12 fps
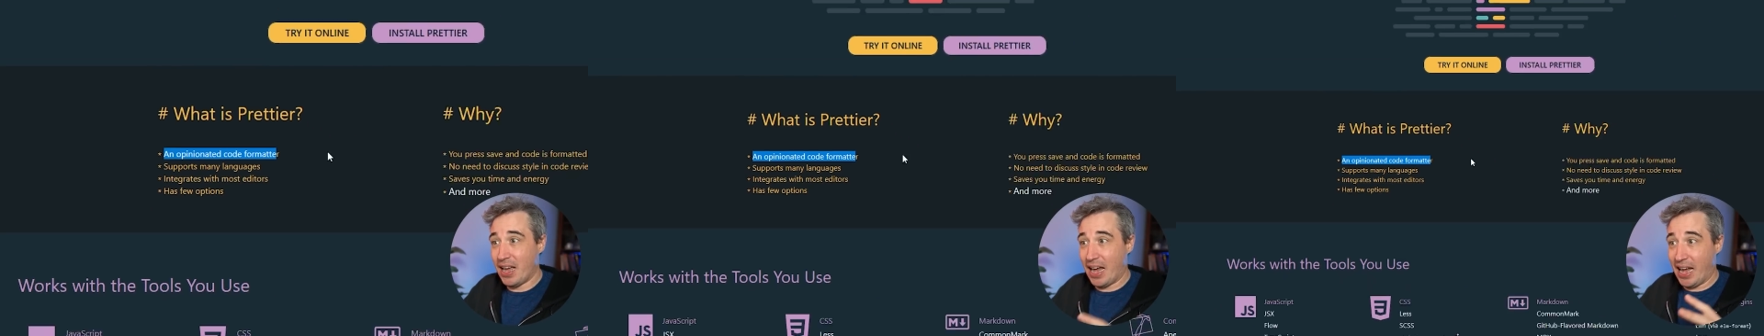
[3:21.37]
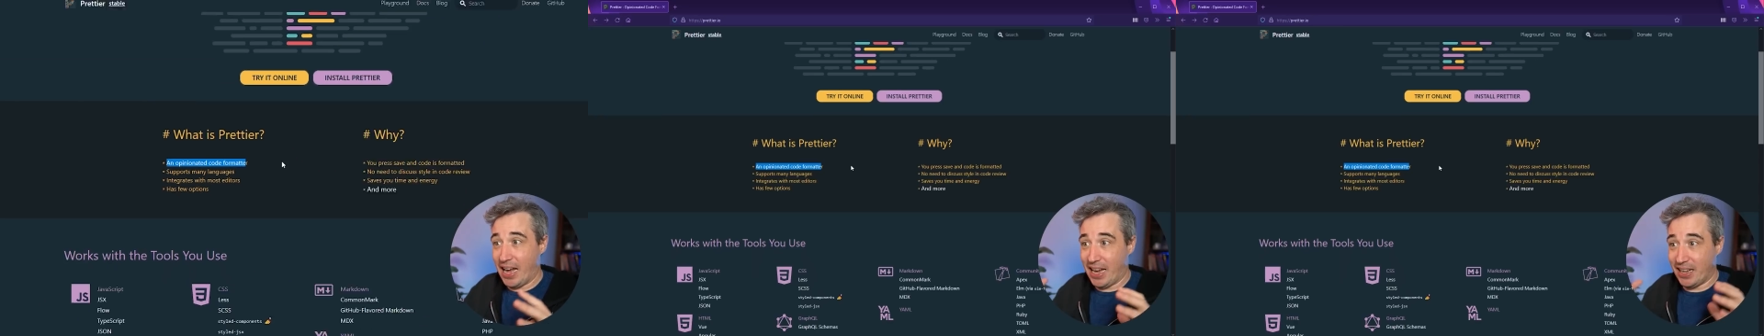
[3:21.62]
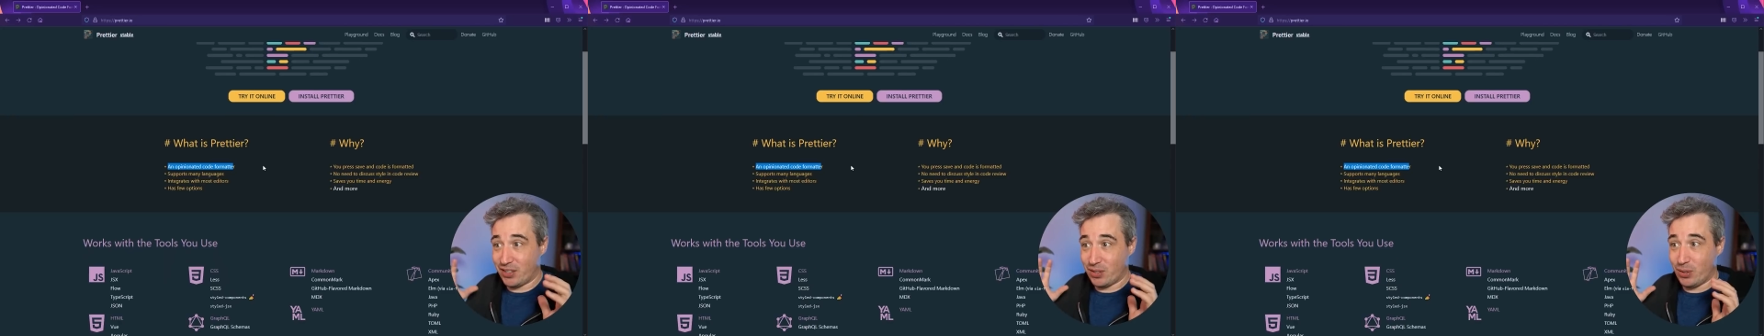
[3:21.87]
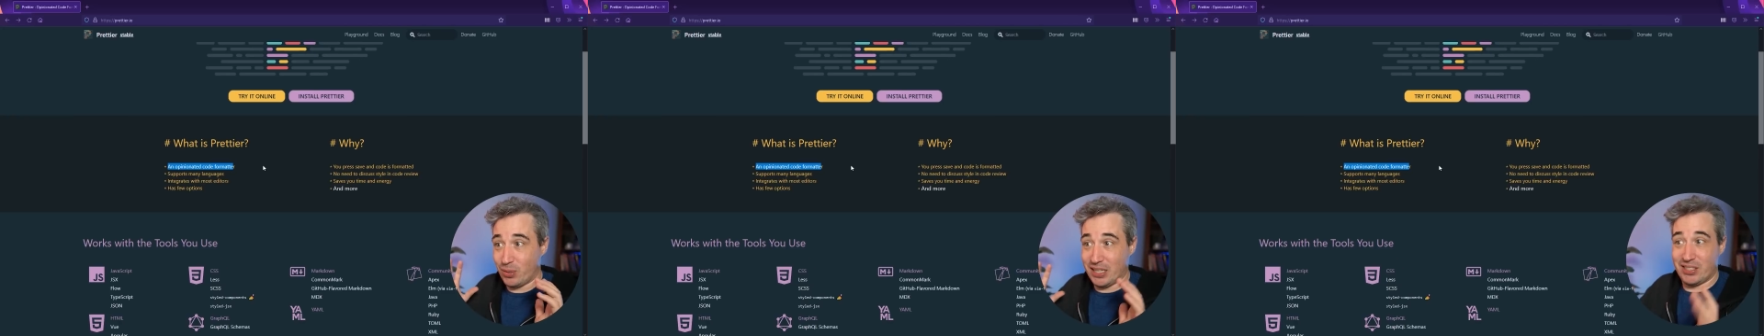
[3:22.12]
And
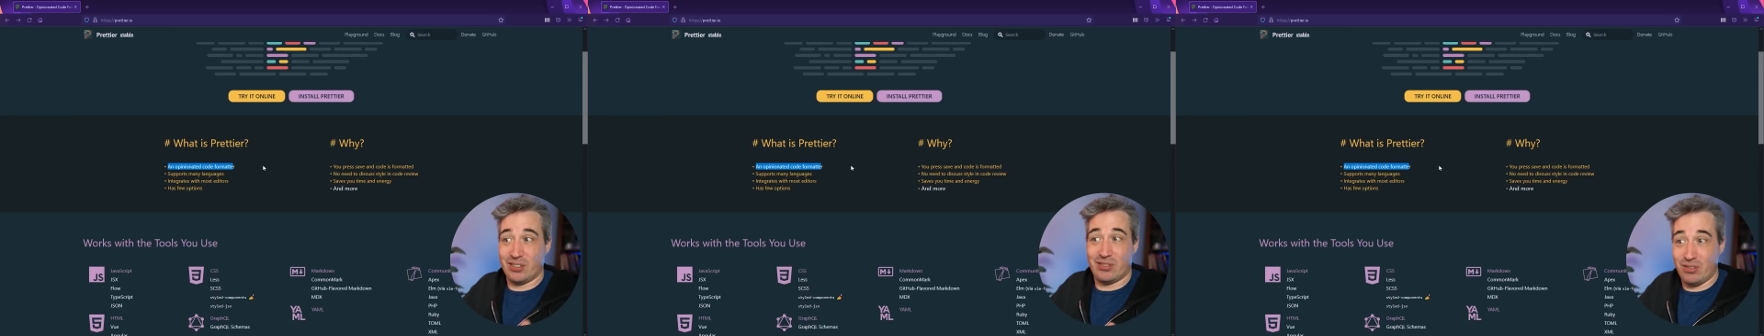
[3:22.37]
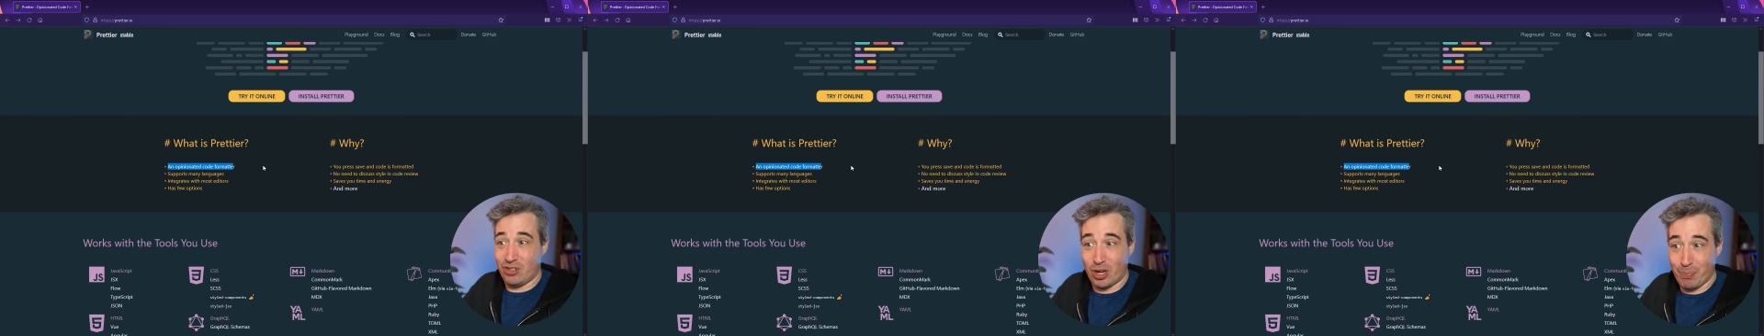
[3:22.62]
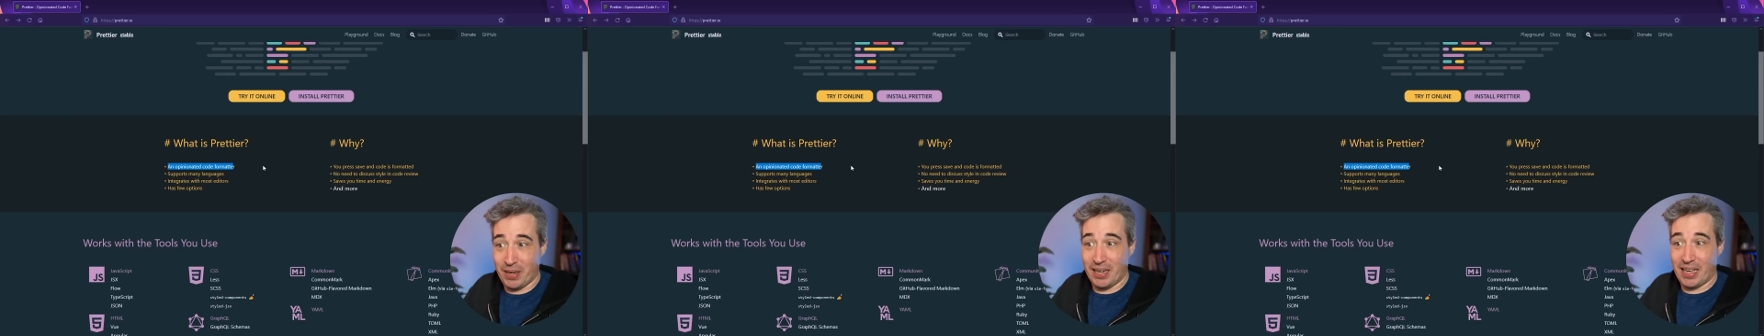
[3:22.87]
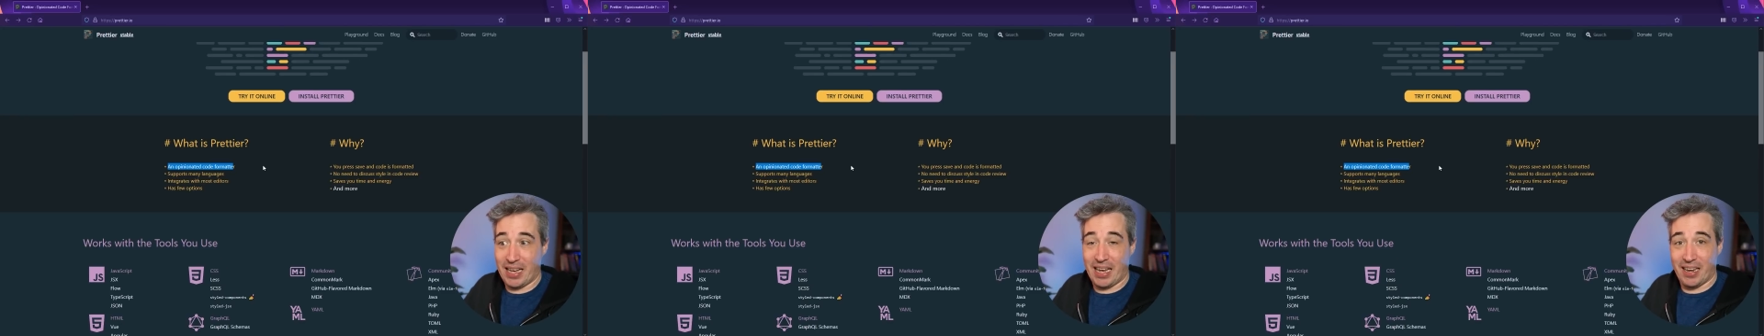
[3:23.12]
so let's just jump in
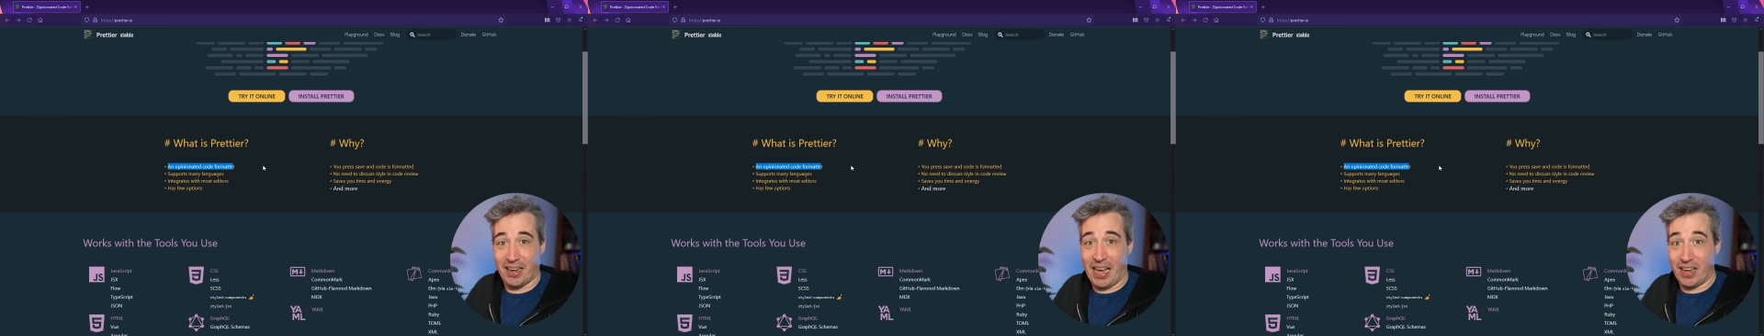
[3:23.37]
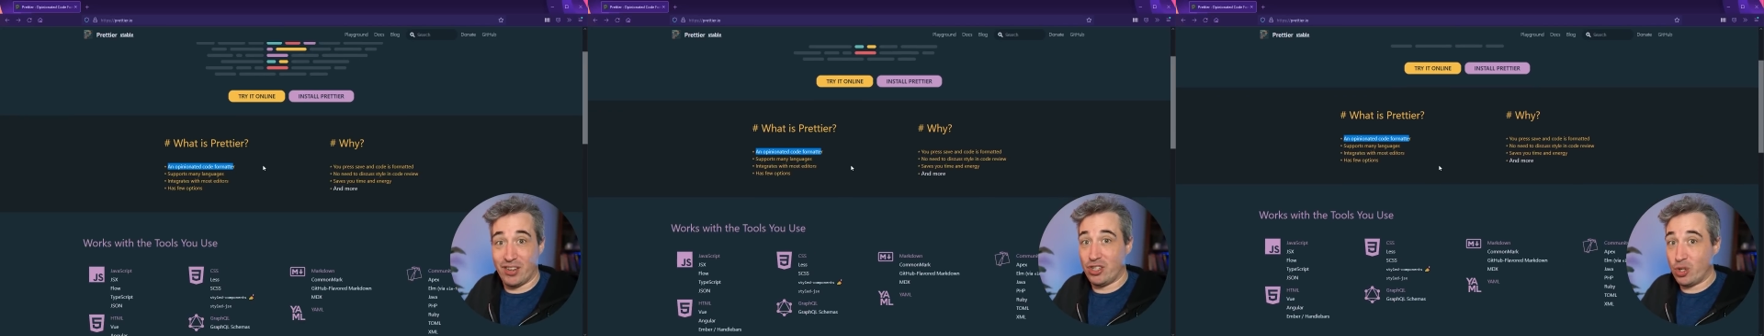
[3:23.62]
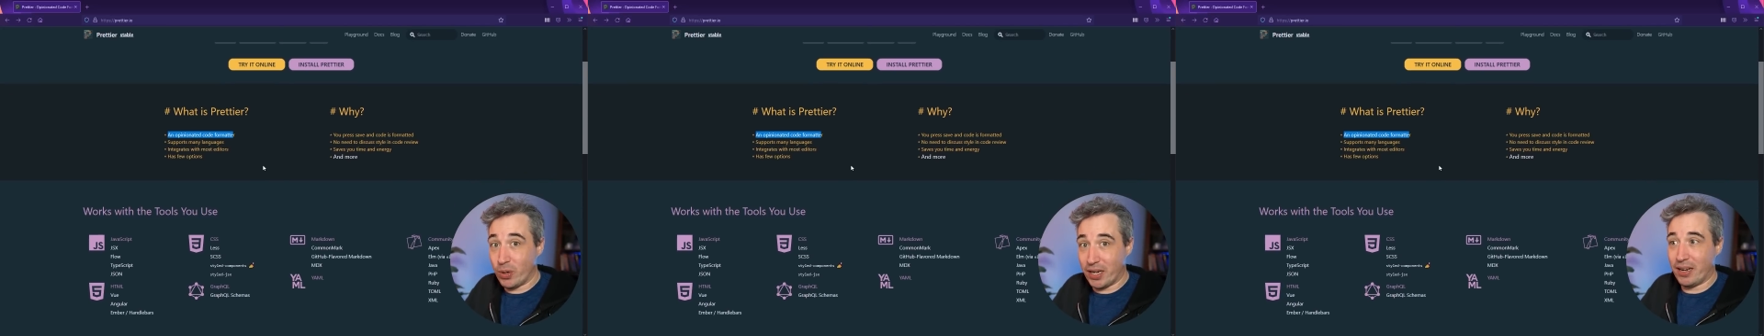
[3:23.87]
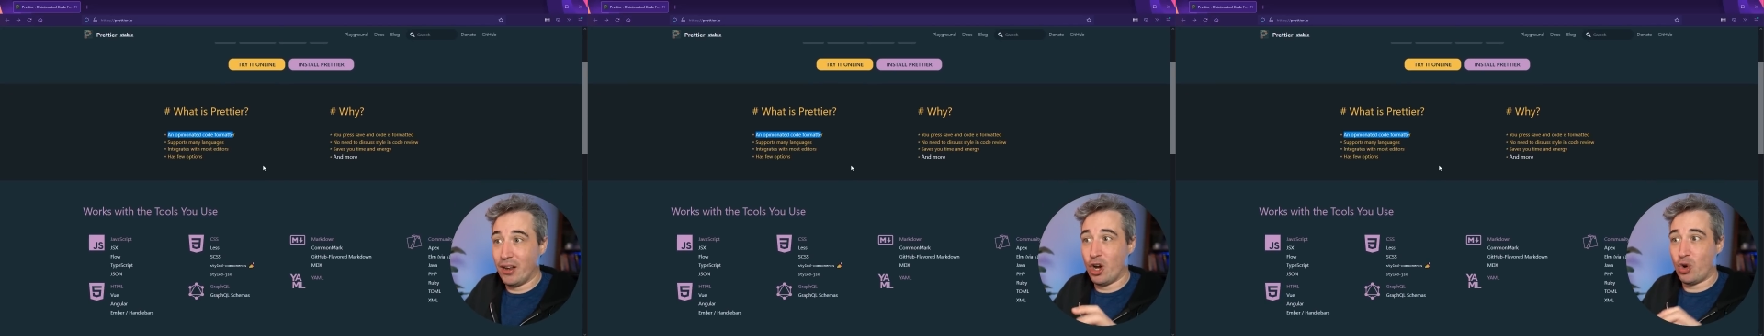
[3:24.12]
and and do it